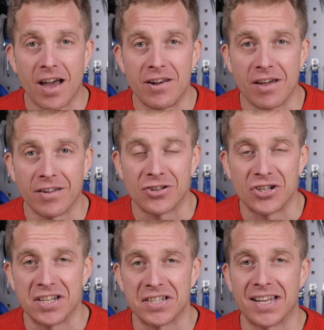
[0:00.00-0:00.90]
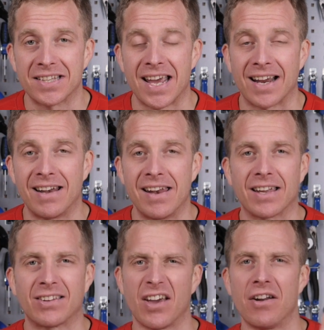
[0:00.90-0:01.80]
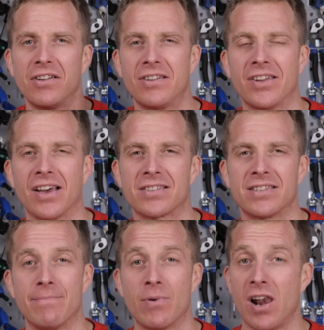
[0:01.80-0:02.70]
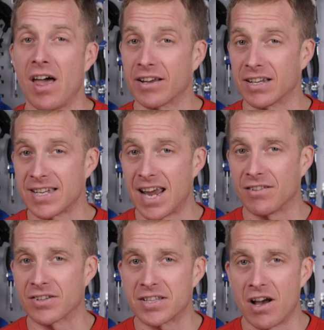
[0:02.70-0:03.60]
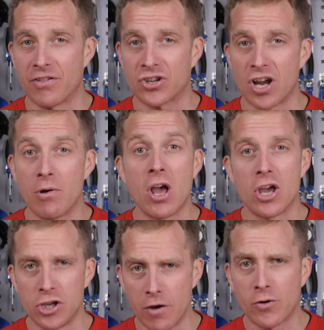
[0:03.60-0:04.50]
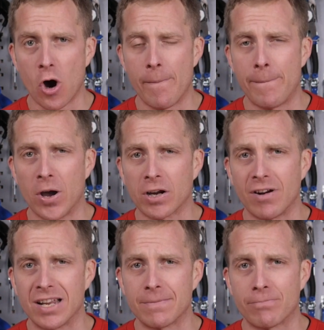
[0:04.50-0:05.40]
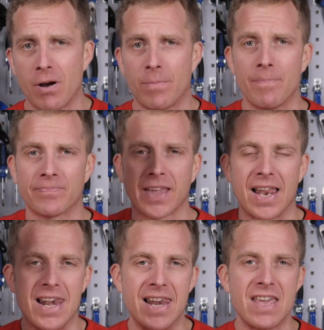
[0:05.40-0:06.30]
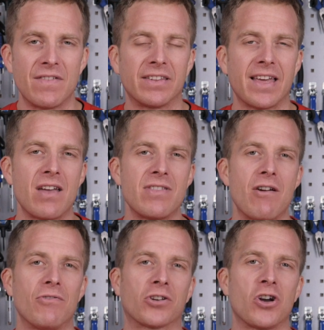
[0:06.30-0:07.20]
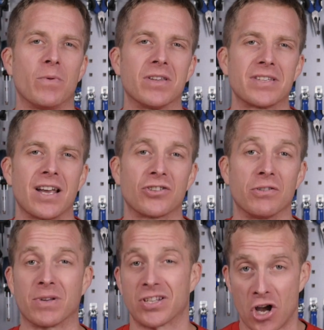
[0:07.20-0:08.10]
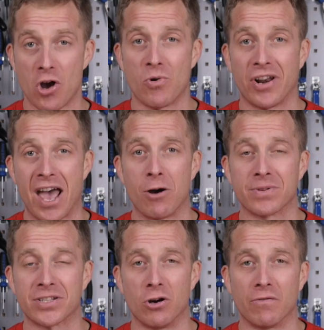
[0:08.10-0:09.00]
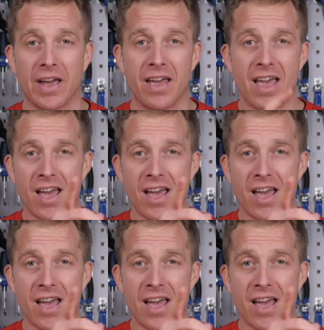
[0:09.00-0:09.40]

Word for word: Another GCN Tech Clinic done and dusted. But like I said at the start of the show, you've got a bike related problem, leave it down there in the comment section because I want to help solve it.